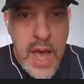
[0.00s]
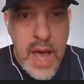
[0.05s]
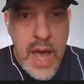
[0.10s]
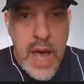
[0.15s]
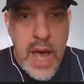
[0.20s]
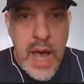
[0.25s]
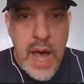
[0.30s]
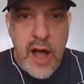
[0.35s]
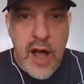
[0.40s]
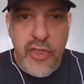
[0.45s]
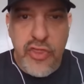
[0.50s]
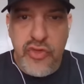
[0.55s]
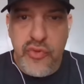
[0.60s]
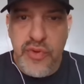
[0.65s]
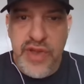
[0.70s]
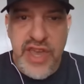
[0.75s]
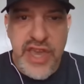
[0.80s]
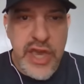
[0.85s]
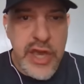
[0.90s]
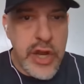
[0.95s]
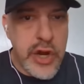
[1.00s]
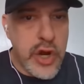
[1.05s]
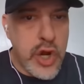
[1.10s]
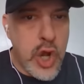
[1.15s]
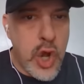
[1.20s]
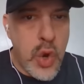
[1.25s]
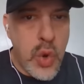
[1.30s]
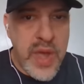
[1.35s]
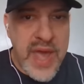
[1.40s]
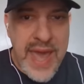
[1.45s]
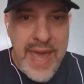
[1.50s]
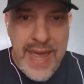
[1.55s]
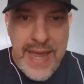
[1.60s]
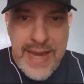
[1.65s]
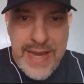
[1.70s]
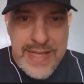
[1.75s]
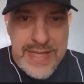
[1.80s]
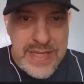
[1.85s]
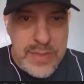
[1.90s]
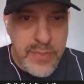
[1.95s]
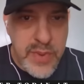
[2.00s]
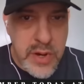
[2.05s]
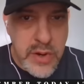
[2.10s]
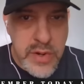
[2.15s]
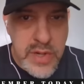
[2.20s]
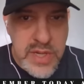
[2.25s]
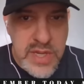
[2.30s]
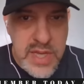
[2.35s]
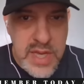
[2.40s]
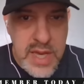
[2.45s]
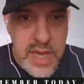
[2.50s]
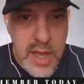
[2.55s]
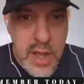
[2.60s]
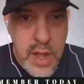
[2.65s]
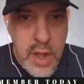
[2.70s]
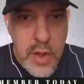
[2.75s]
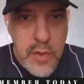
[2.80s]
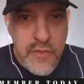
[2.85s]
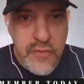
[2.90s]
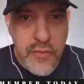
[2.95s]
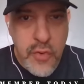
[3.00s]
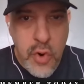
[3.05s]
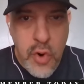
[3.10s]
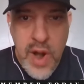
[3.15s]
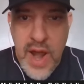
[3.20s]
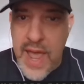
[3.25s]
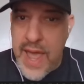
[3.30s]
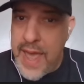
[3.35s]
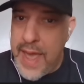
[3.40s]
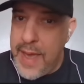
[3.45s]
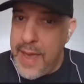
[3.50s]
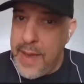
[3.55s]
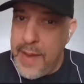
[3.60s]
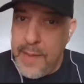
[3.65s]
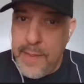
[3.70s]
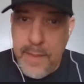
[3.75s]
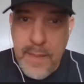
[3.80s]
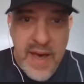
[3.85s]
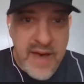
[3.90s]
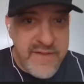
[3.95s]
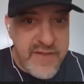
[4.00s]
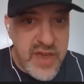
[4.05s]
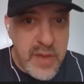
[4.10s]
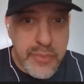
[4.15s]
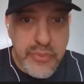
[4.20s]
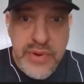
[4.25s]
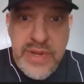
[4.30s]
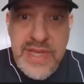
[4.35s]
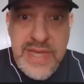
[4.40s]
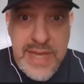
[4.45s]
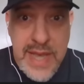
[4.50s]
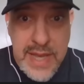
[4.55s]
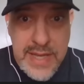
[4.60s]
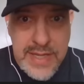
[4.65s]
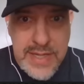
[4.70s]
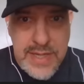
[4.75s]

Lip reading: a three-year cocaine conspiracy for a mafia princess.